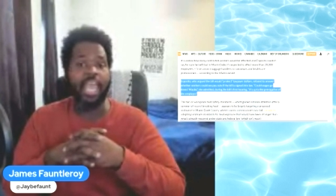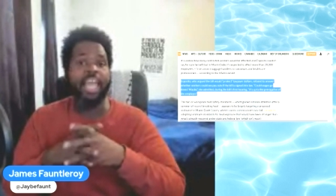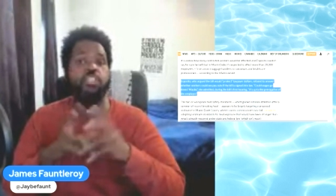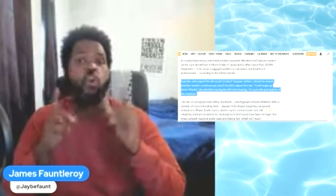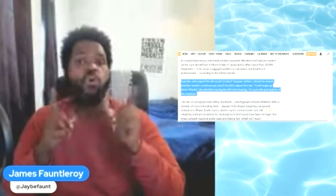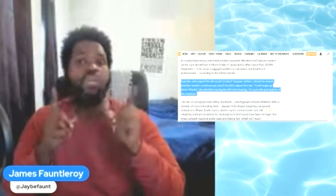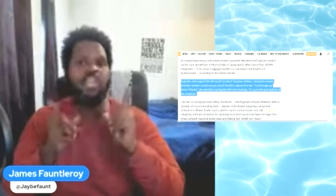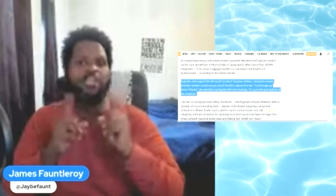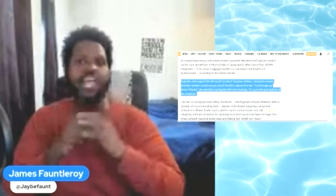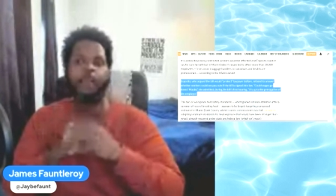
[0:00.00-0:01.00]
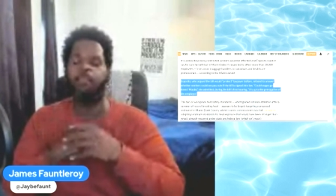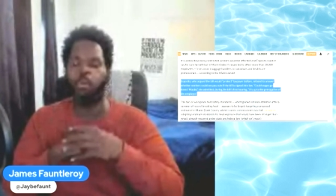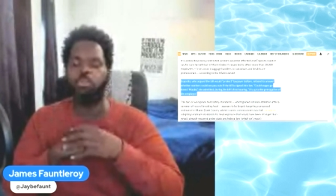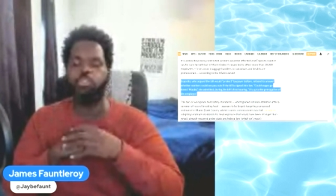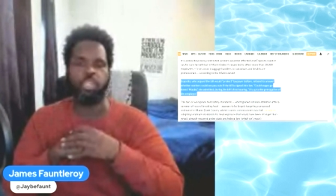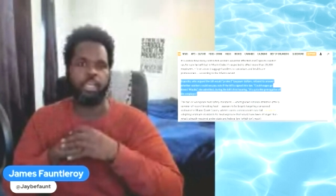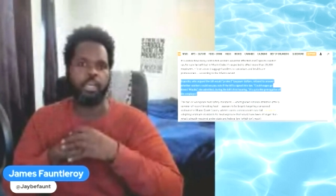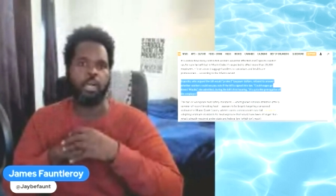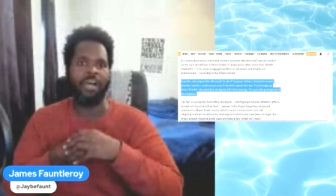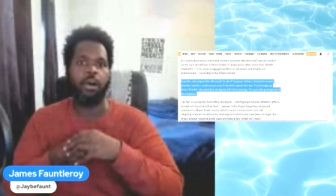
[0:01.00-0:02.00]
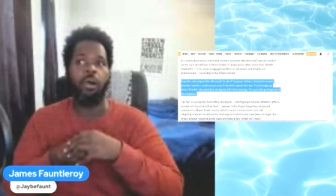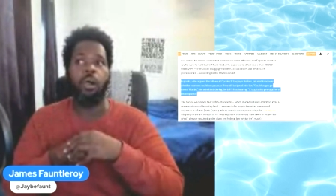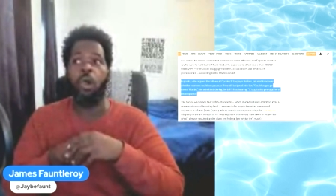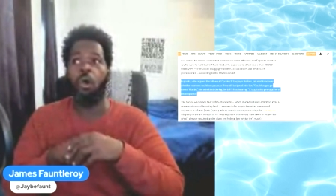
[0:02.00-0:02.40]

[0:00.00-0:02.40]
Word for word: And don't give me that bullshit about,